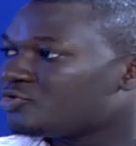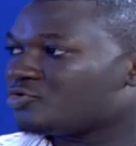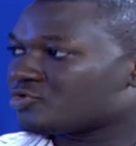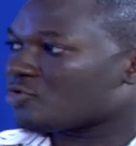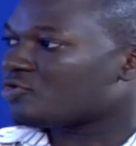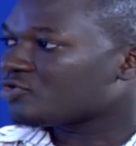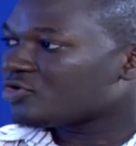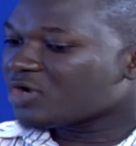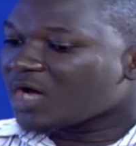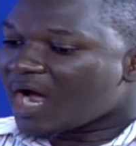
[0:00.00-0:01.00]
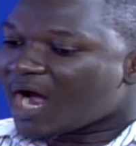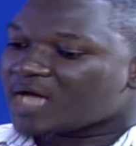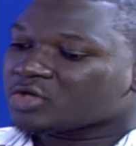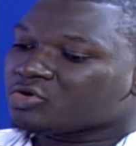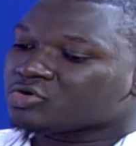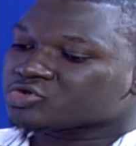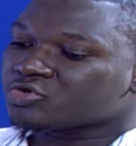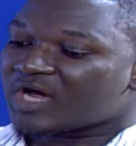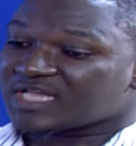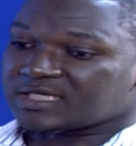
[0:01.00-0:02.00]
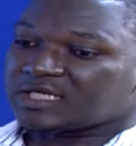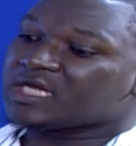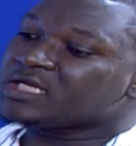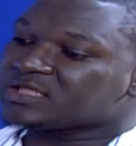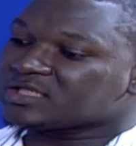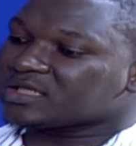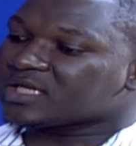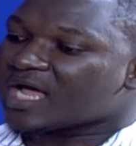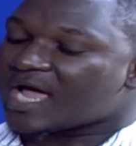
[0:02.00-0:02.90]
to grow. And also as an intern,